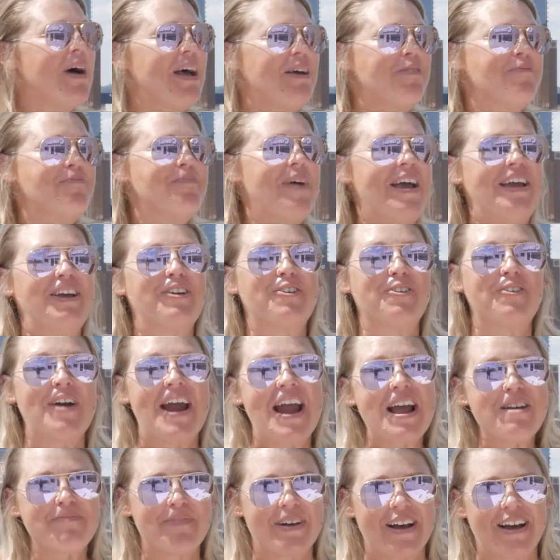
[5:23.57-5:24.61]
but my
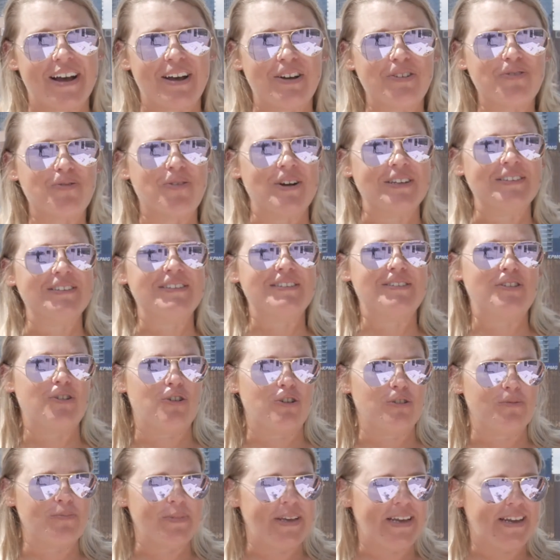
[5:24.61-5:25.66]
grandma once
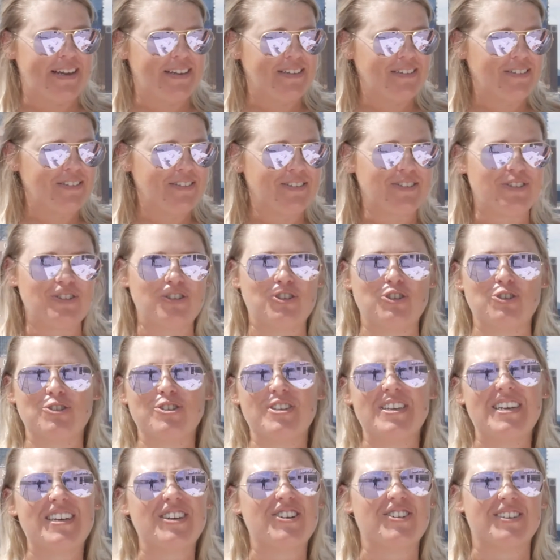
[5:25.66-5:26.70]
told me,
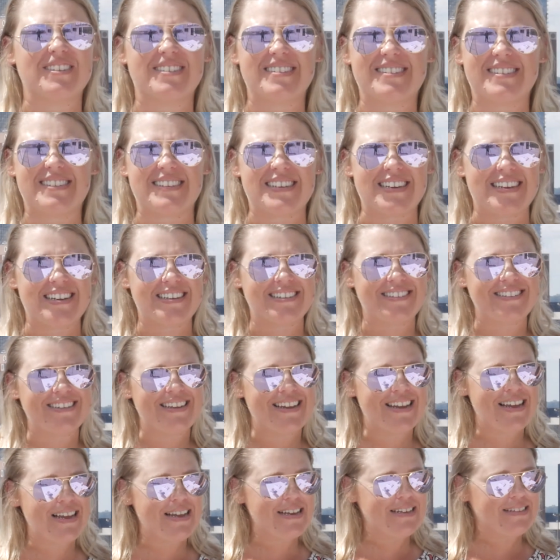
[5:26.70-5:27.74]
Julie Christine,
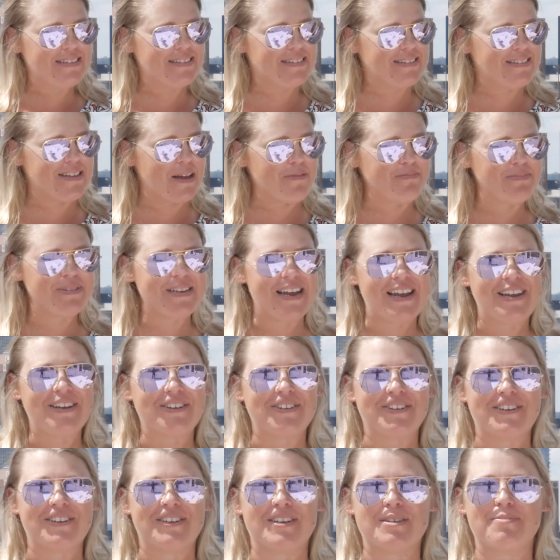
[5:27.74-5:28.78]
someday
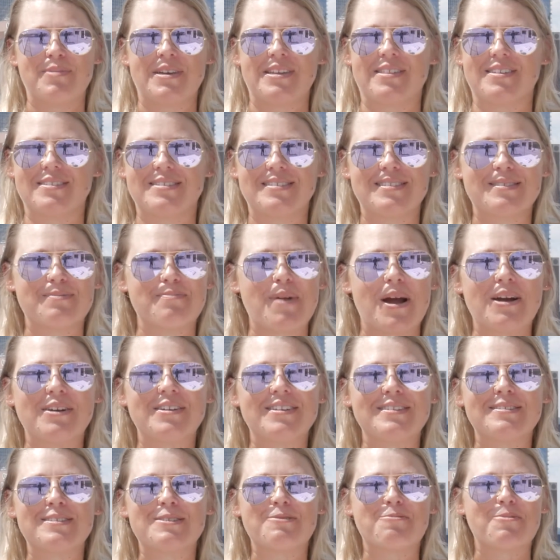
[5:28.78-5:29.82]
you're gonna be the
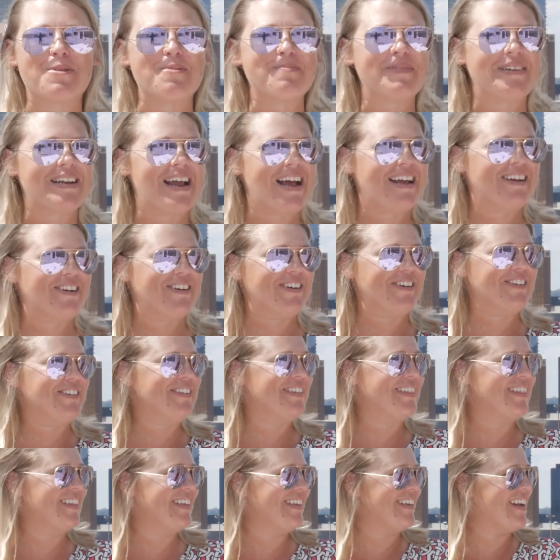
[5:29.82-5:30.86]
smartest woman on earth.
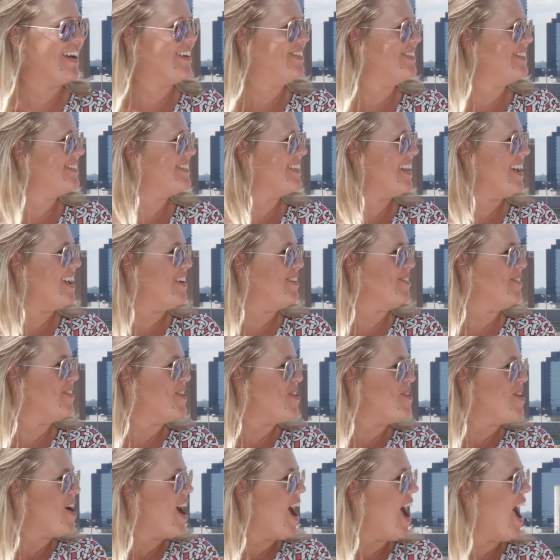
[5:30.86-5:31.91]
And I was like, Aww.
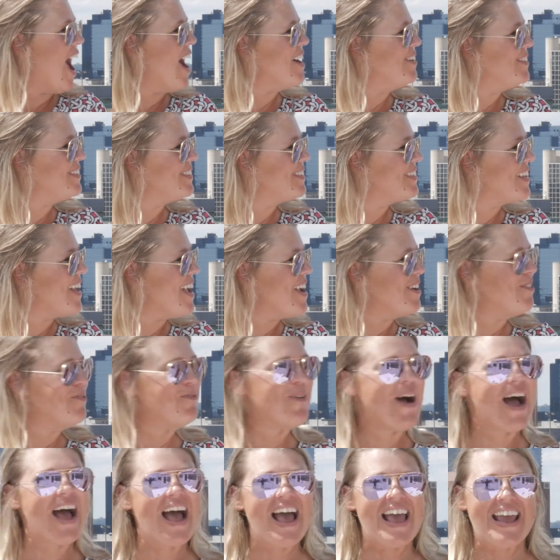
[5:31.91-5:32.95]
I was like,
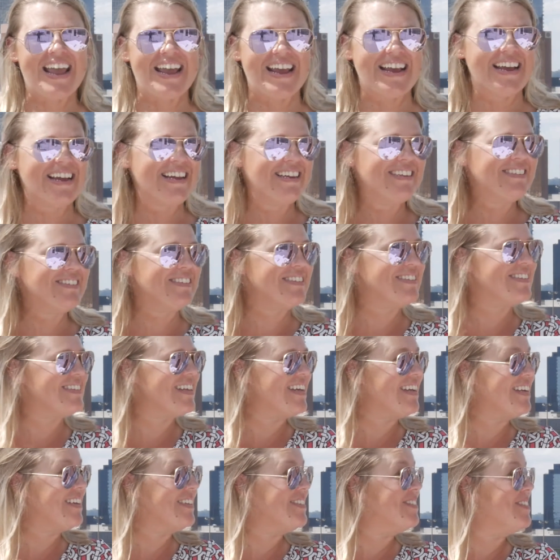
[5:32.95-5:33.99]
why? She's
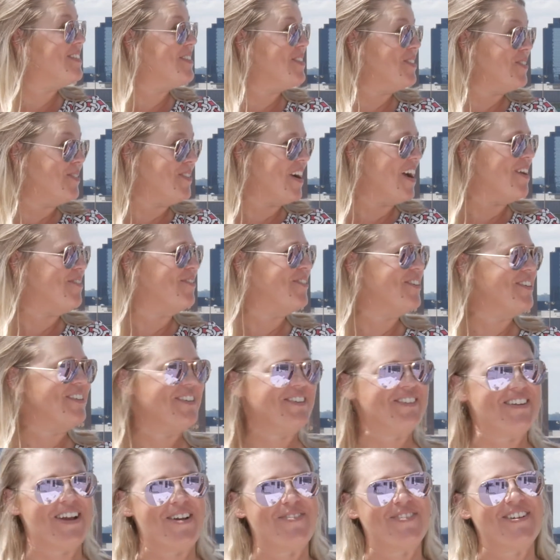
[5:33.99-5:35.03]
like, cause you have to
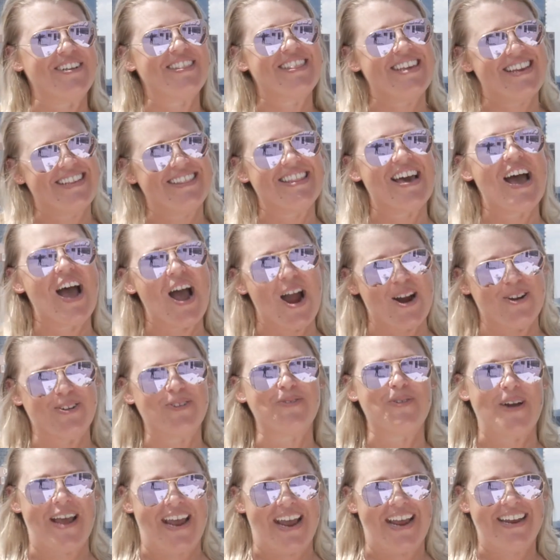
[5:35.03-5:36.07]
learn everything the
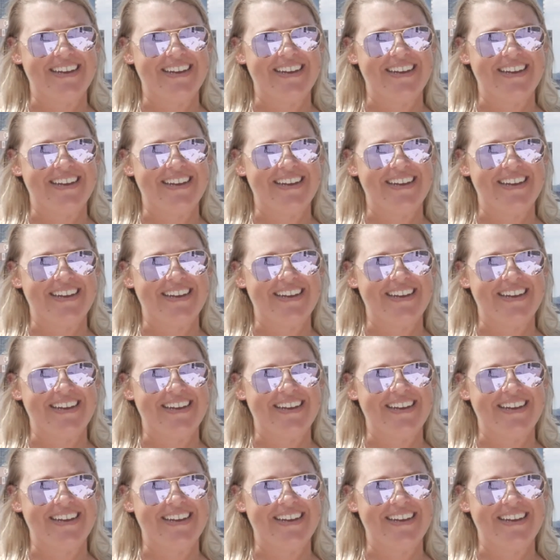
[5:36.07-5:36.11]
hard way.